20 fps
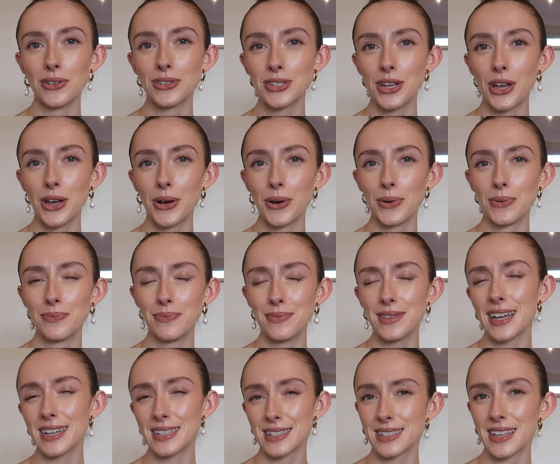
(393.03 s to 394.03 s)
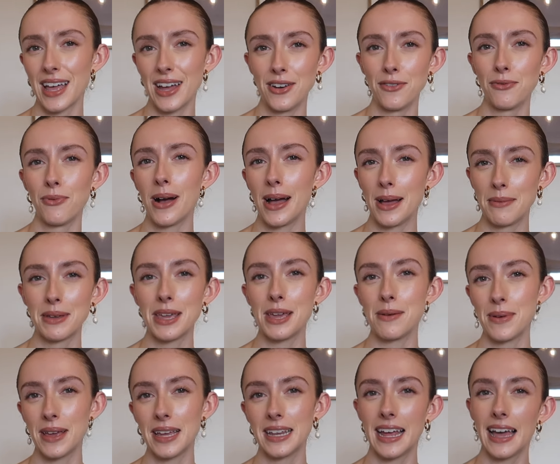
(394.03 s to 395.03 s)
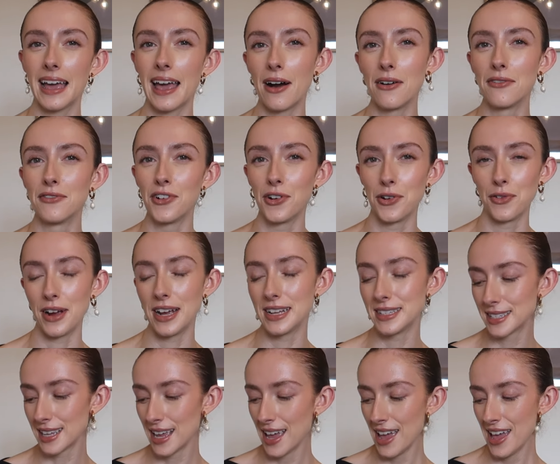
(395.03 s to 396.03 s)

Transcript: so that's kind of why I'm keeping an eye out for it.